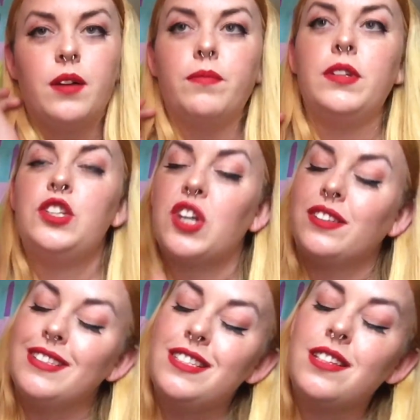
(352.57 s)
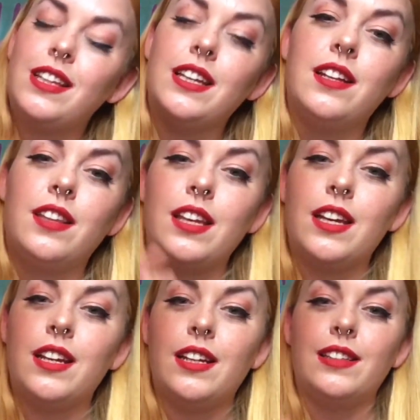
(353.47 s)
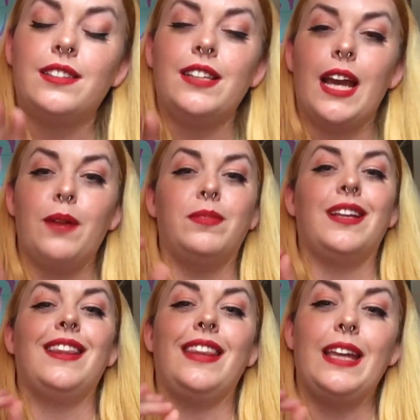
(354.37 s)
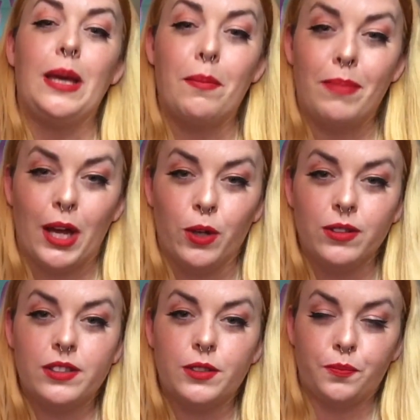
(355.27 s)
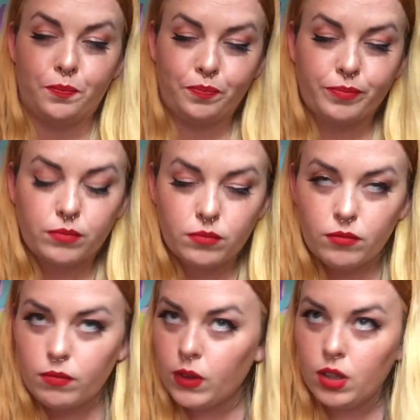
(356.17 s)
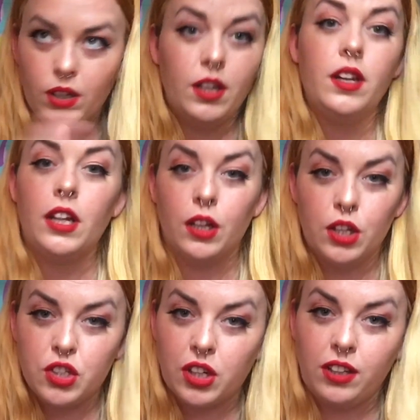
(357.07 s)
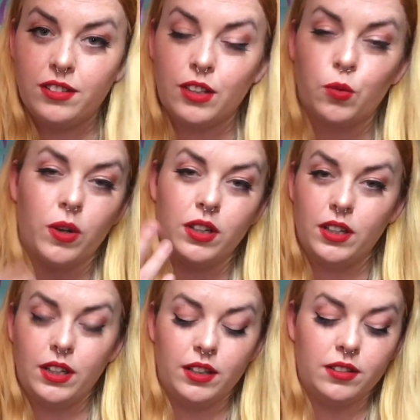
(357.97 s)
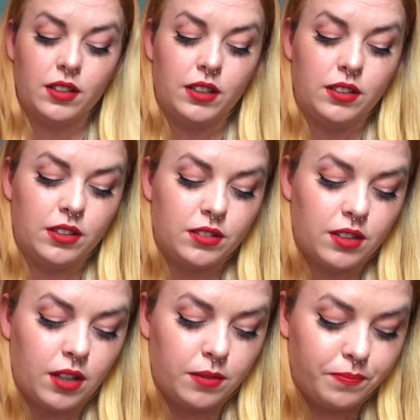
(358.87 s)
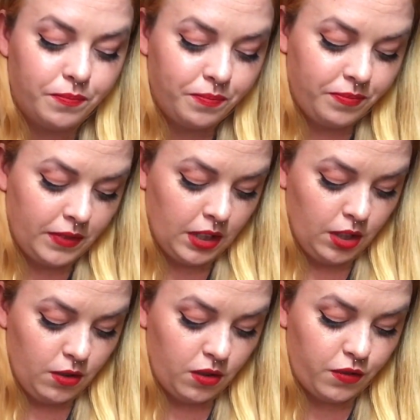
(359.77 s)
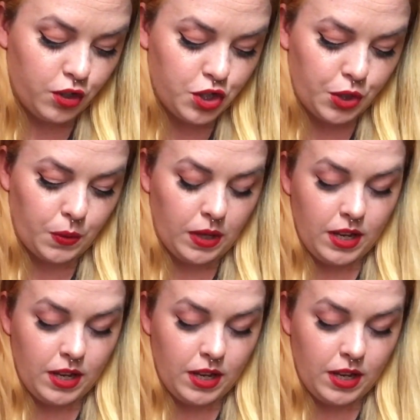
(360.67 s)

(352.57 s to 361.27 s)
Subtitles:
He checks into the inn. The inn is named the Bells in English. At least that's what it is referred to.